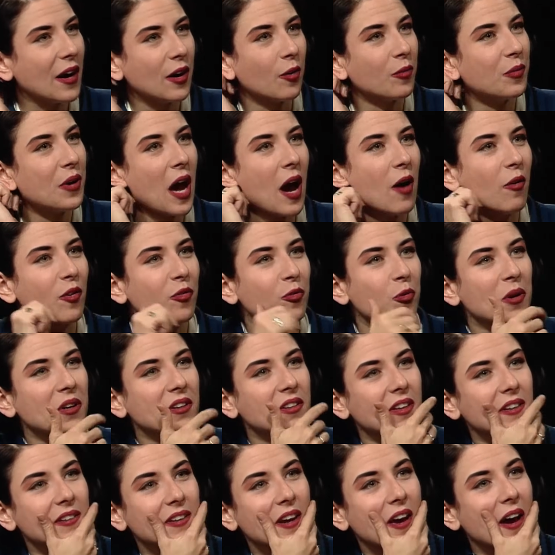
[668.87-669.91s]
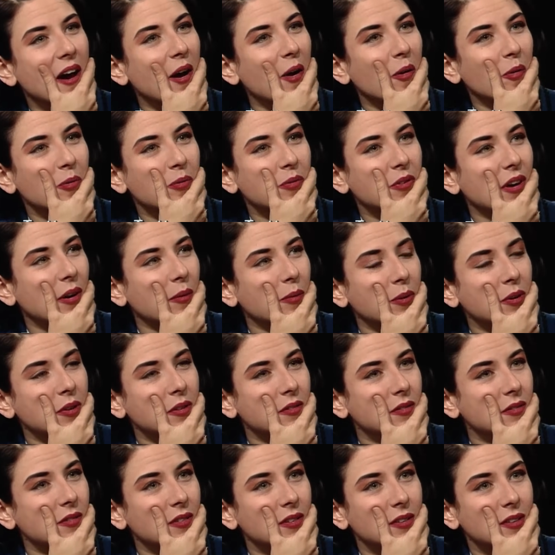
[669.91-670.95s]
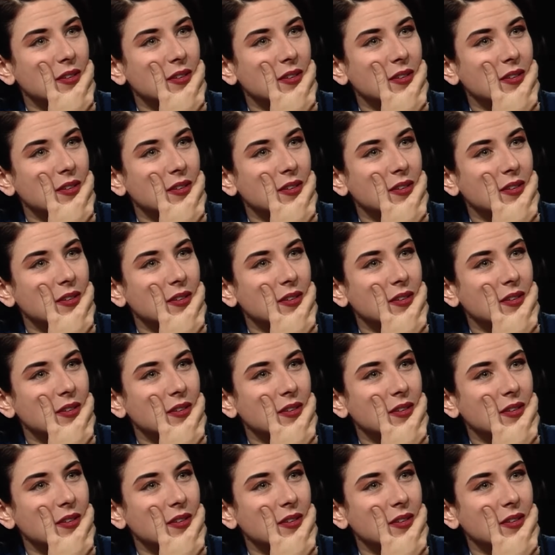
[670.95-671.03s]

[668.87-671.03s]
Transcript: I don't know. If we did know, that would...